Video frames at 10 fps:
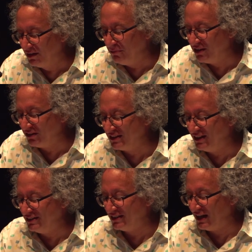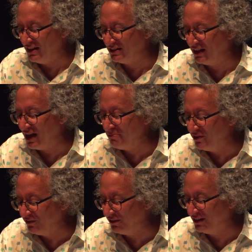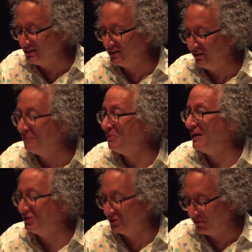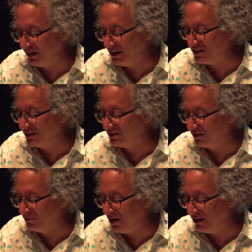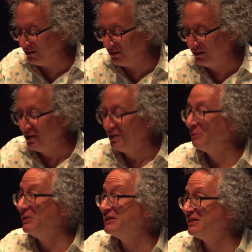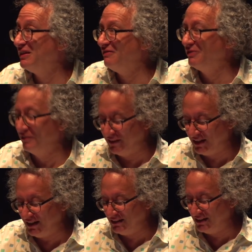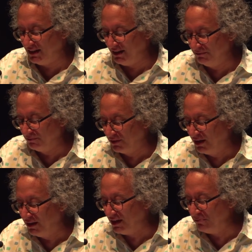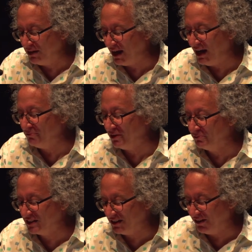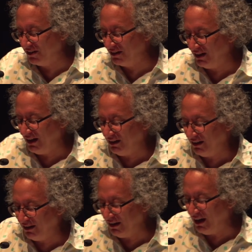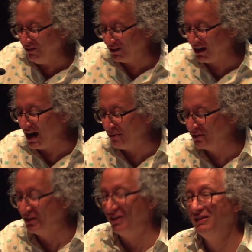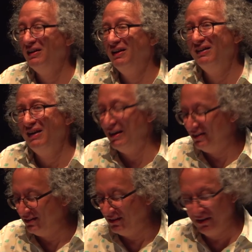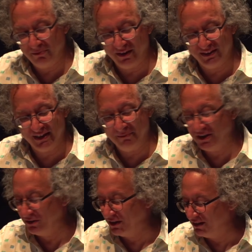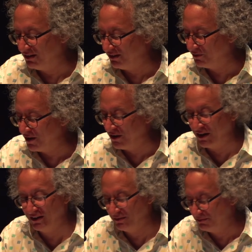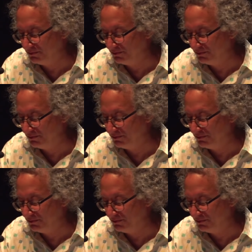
Because in his case, the ambivalence of the painter's relation to the model reached a level of intensity that became absurd, even comical, and yet by the same token, heroic.